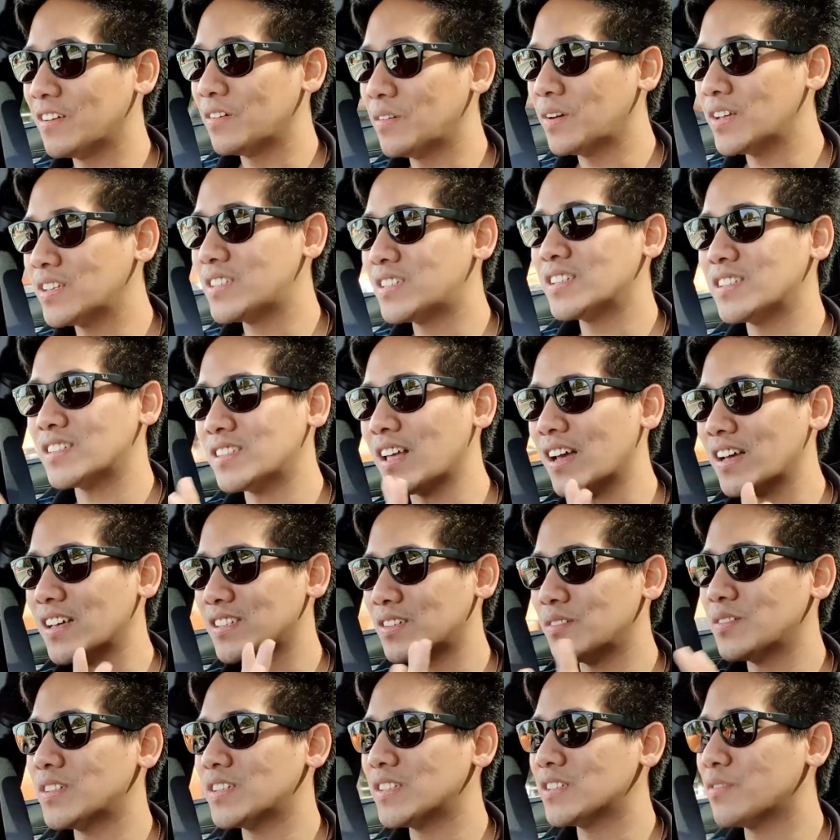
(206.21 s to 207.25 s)
which is nice,
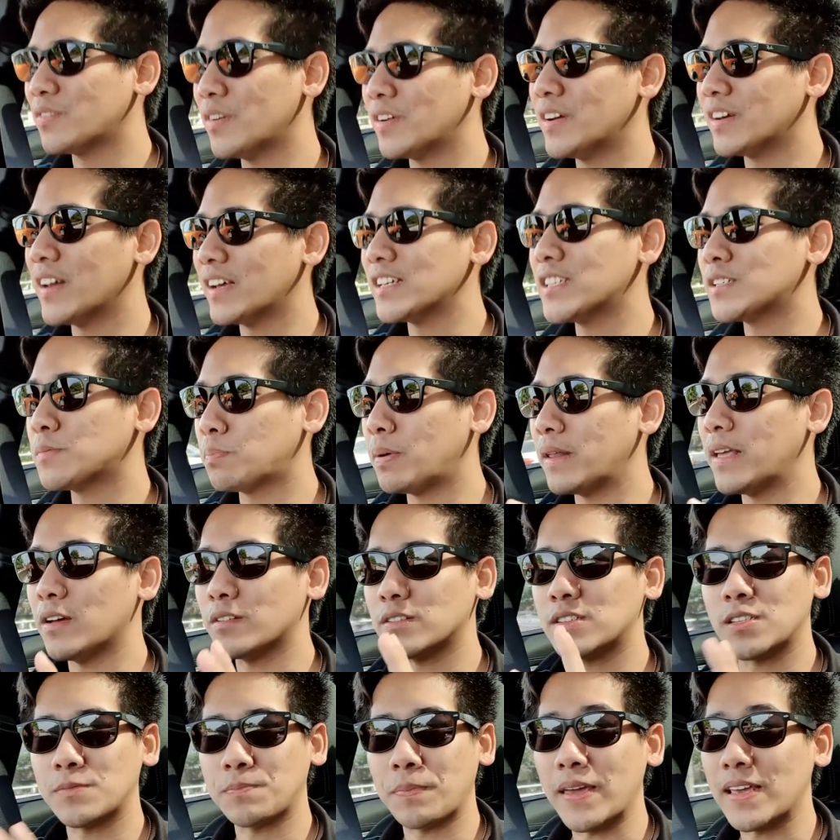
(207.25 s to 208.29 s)
which is a very nice play
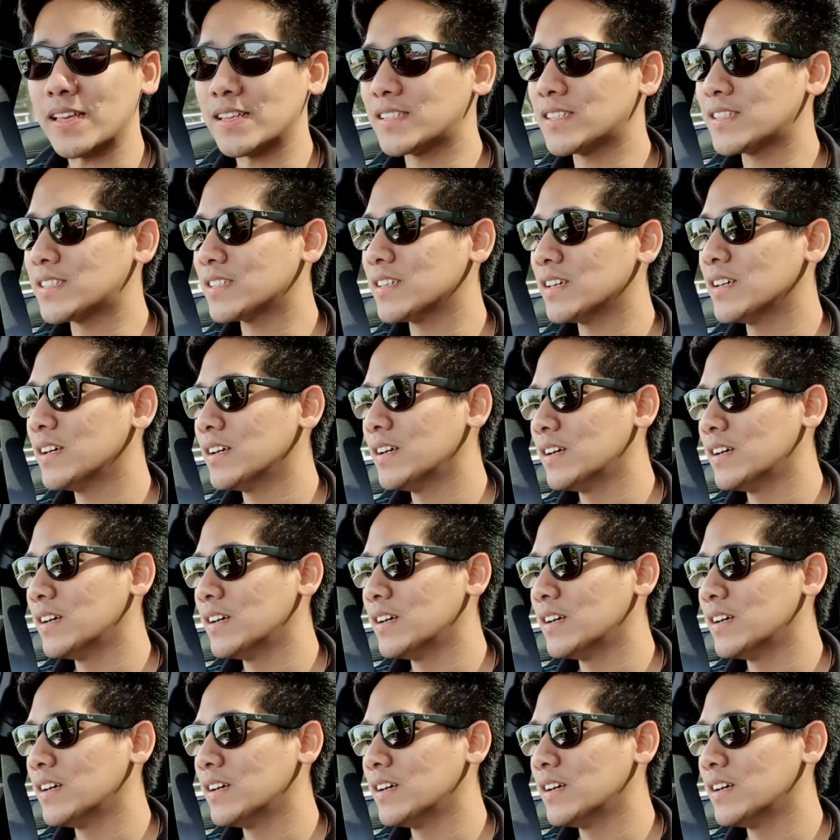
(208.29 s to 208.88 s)
of space.